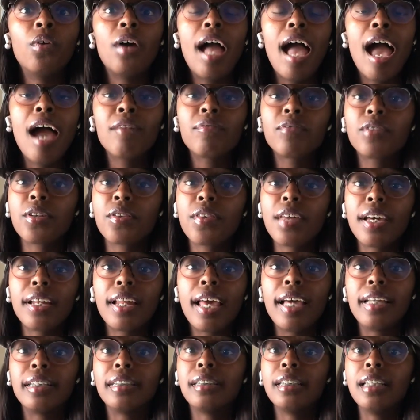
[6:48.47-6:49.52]
after that
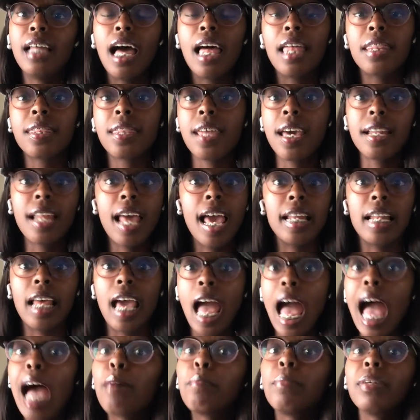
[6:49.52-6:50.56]
had
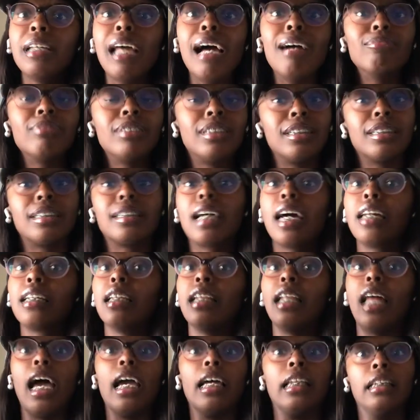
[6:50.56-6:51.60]
happened, I was just kind
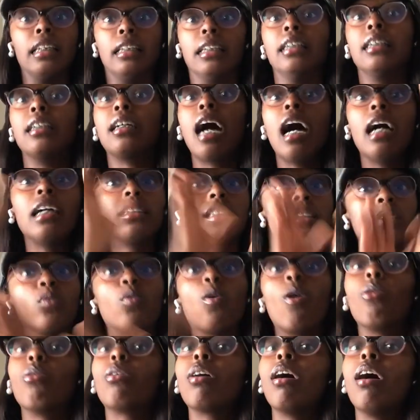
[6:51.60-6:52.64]
of like, look, I just
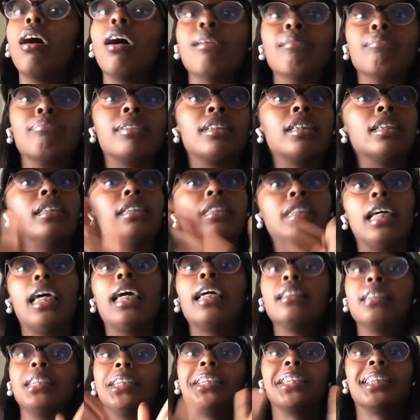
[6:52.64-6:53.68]
woke up
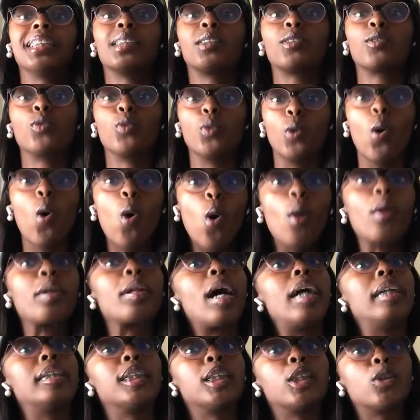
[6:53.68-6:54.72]
today, Jesus Lord,
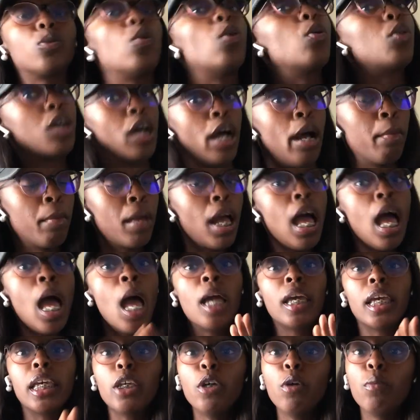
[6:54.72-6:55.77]
I just woke up.
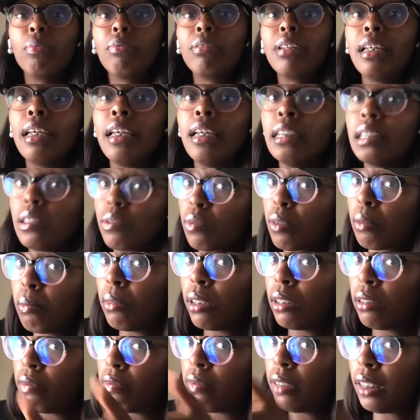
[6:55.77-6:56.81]
Can you please
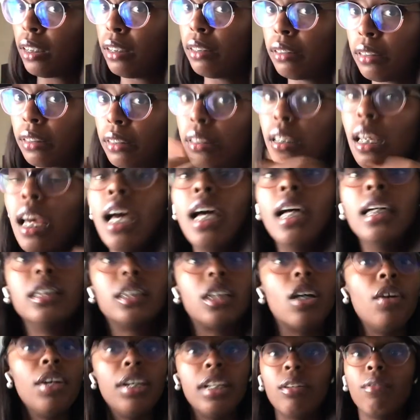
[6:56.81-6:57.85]
remove this?
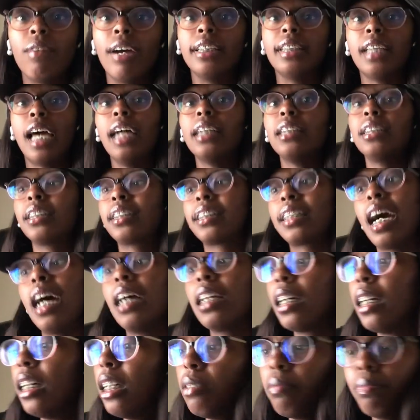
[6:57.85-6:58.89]
So anyways, I just
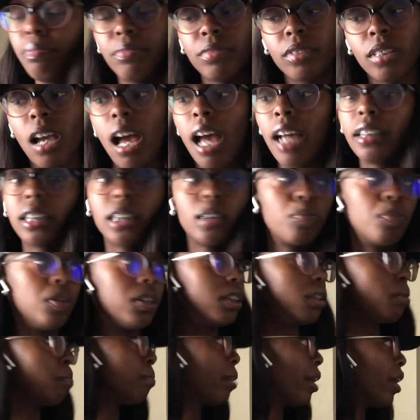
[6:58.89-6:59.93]
got up. I just
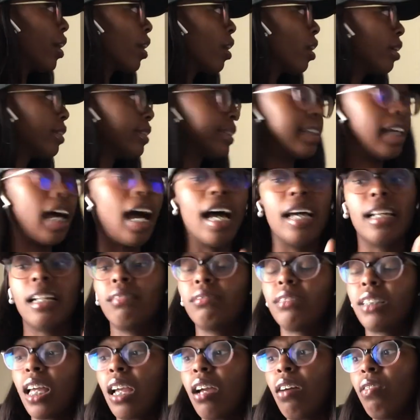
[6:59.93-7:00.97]
put the bear aside. I
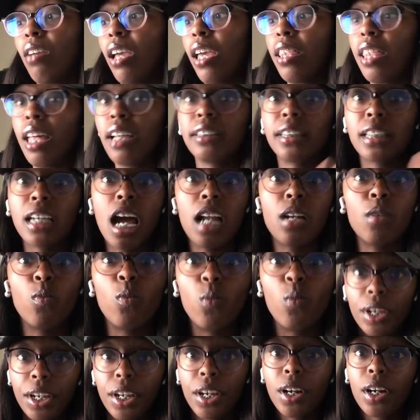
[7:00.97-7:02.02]
was like, okay, that's kind of
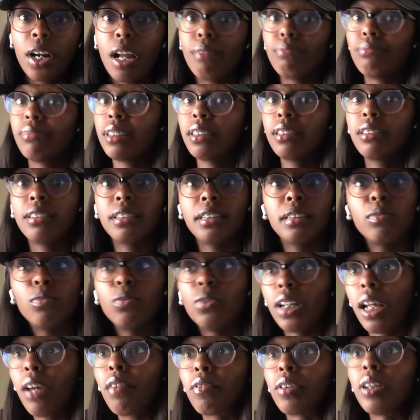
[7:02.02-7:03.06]
weird. I'm just
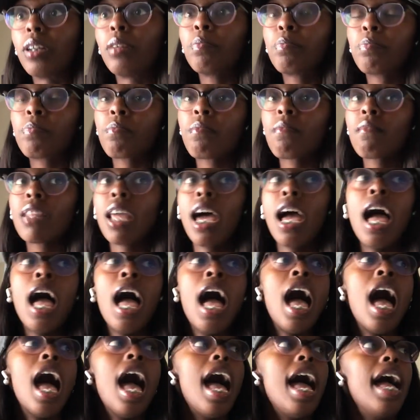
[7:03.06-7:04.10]
whatever.
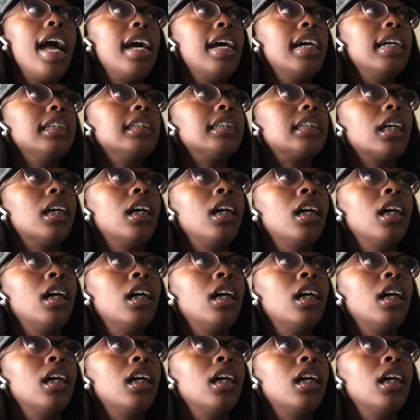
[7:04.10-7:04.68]
And